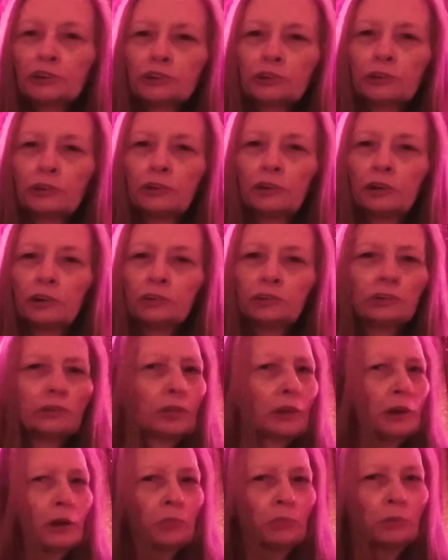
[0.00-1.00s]
to, uh, to
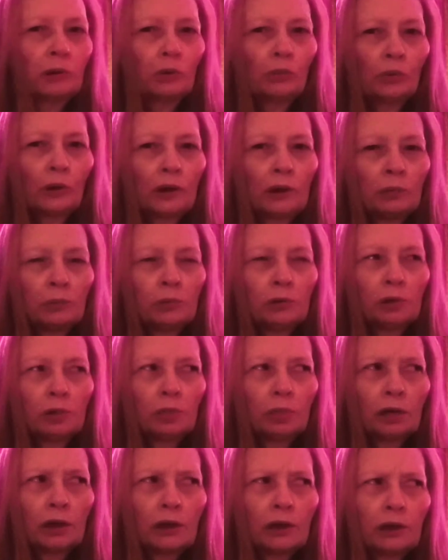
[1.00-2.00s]
them in a way, but
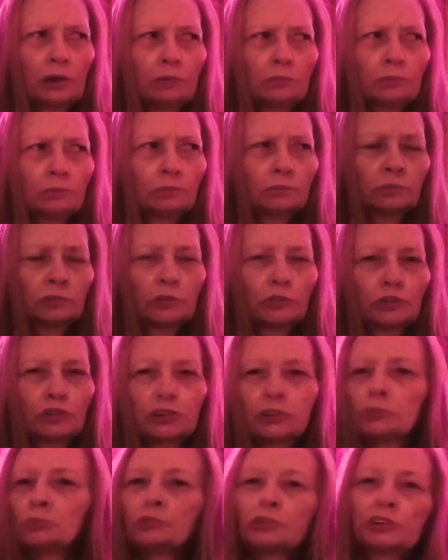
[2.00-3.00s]
they, for
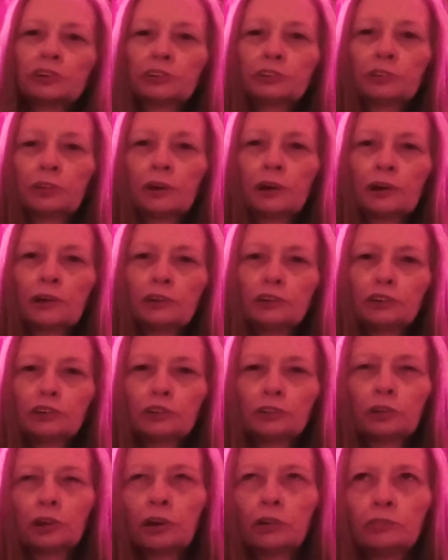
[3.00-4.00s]
some reason, they still
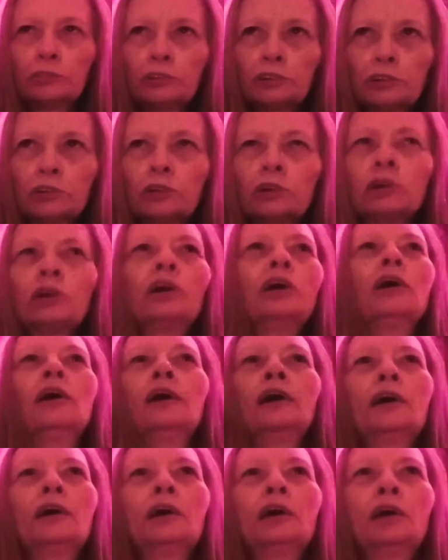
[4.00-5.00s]
love her.
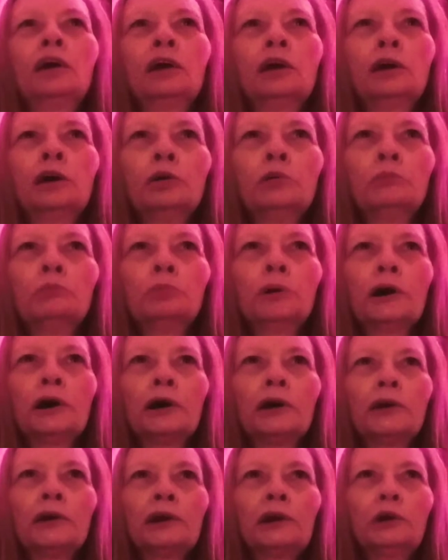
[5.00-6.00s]

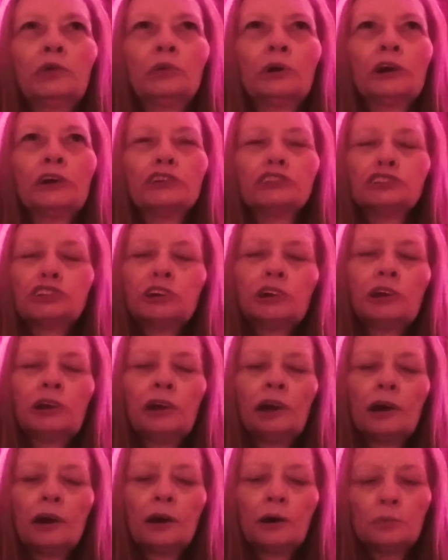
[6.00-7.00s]
But anyway, she,
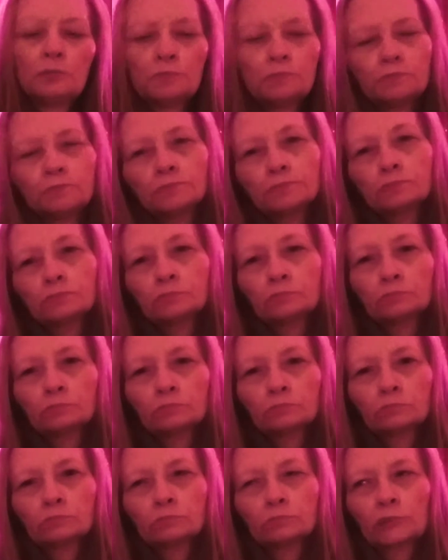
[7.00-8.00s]
um,
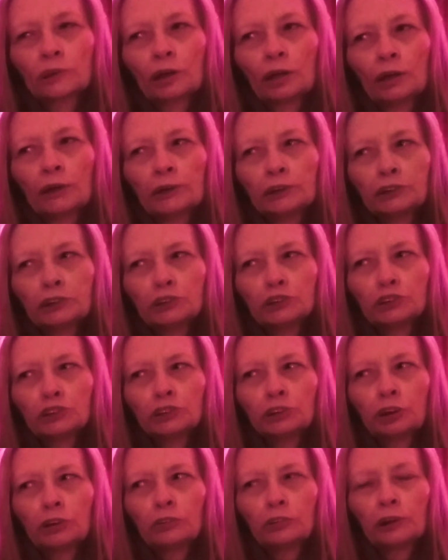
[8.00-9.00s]
like I said, she's
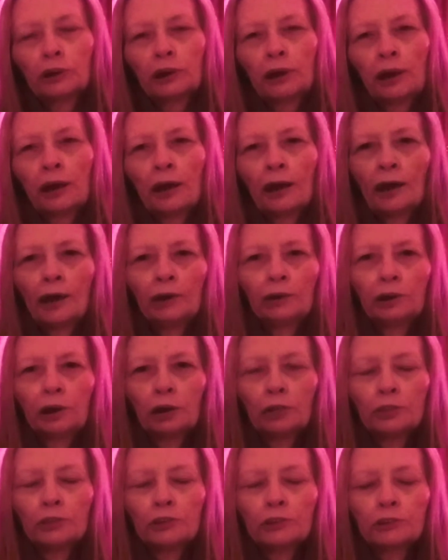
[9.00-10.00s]
already had uh,
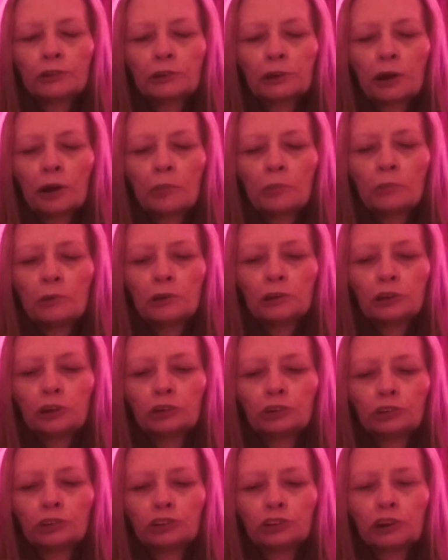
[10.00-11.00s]
this uh,
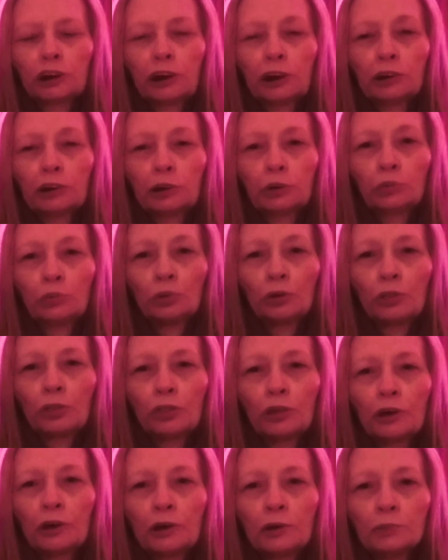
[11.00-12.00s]
misunderstanding with,
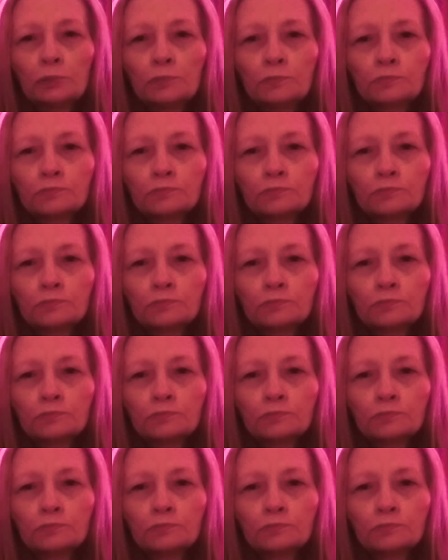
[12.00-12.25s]
um,